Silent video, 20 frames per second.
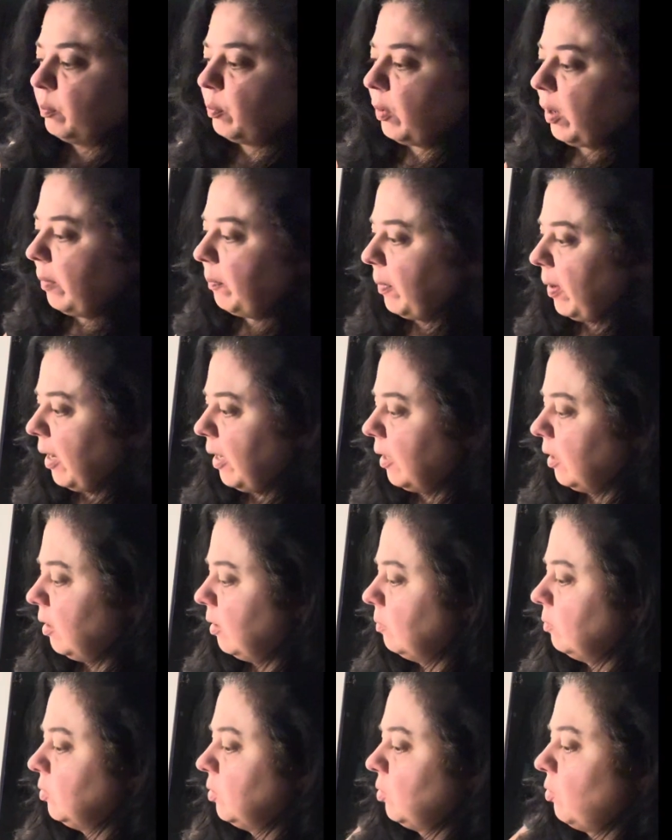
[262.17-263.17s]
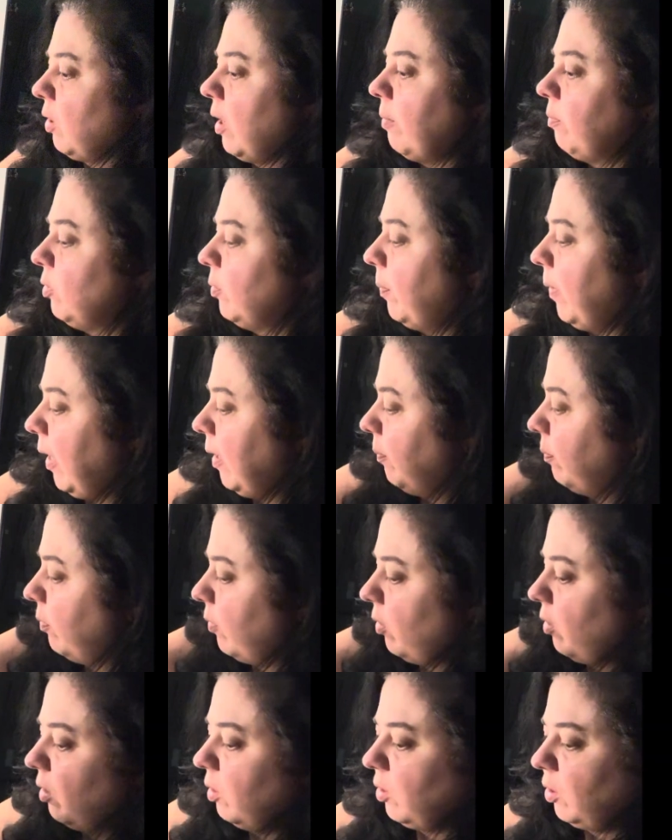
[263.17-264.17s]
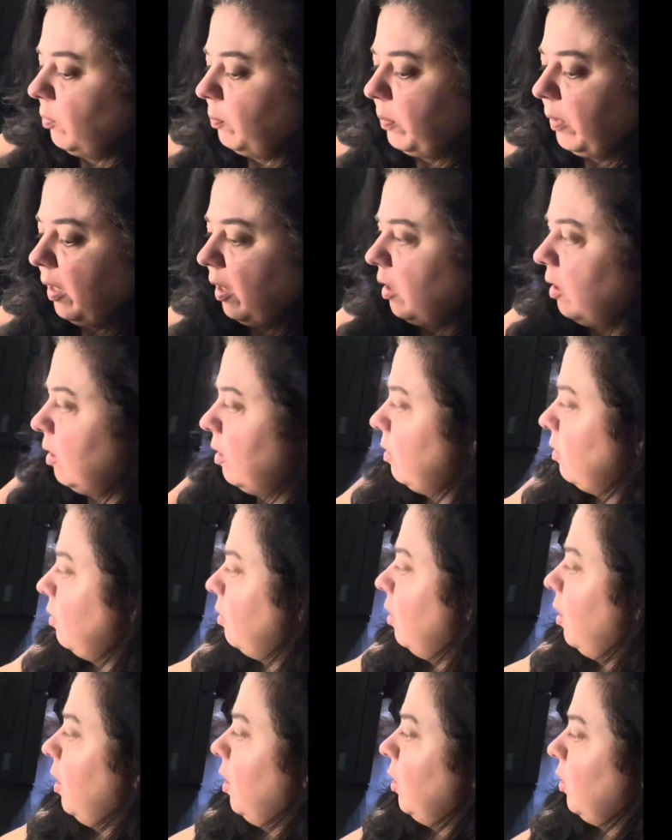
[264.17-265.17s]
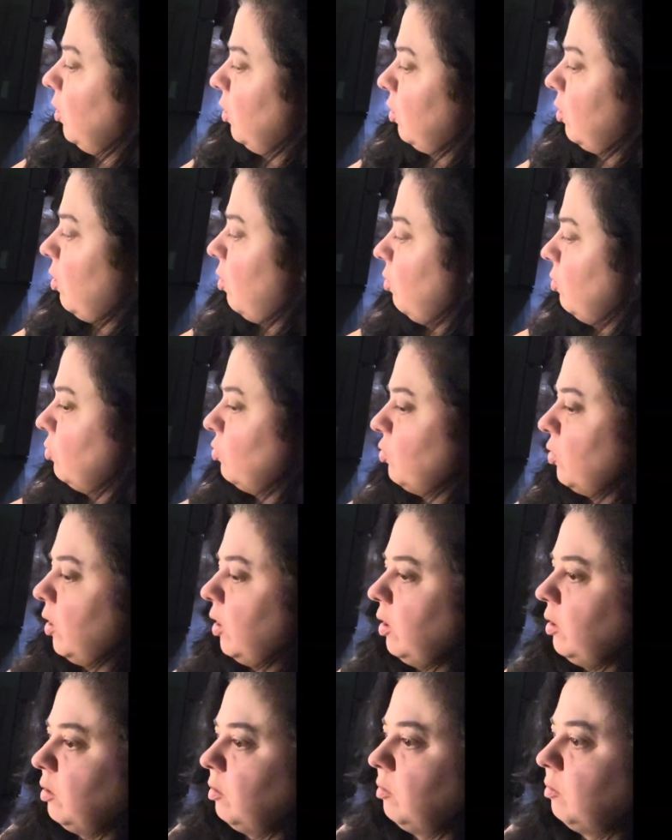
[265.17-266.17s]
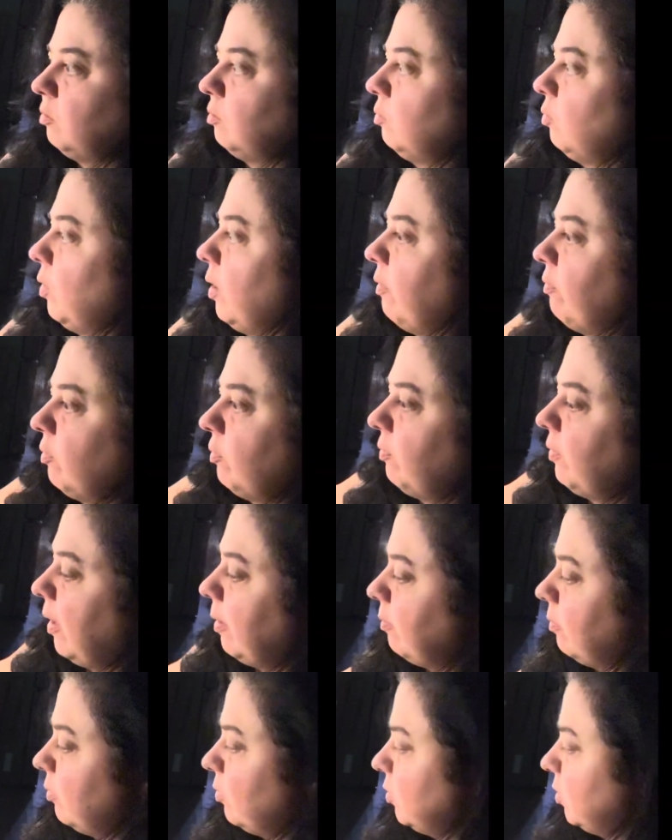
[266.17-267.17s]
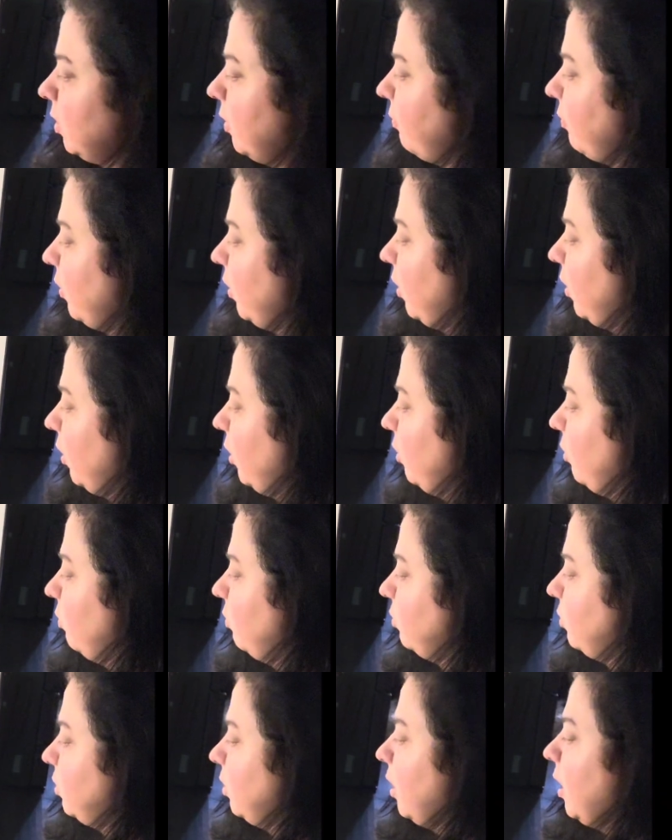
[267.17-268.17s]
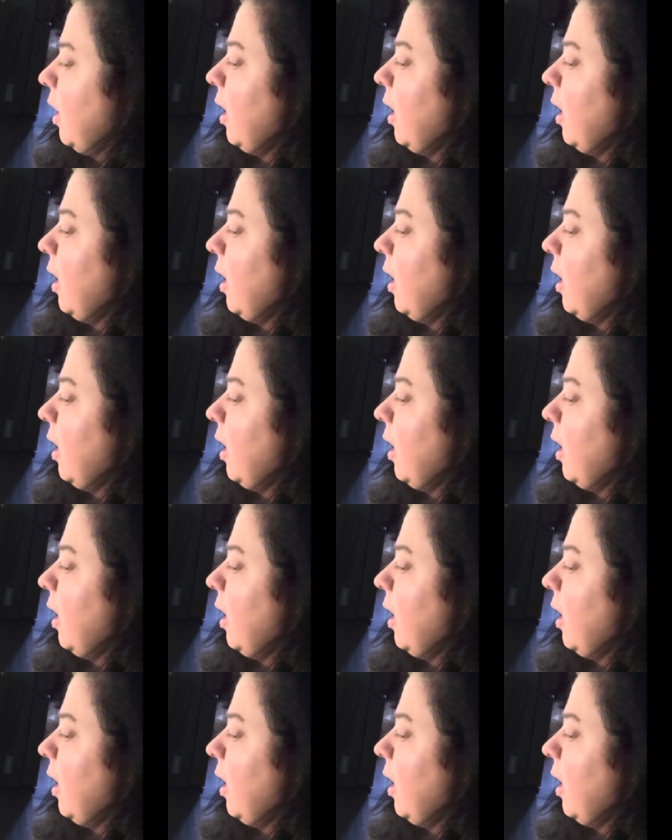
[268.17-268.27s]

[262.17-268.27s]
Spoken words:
prep items, grab your paper, your pen, your cauldron, whatever flammable stuff you're gonna use.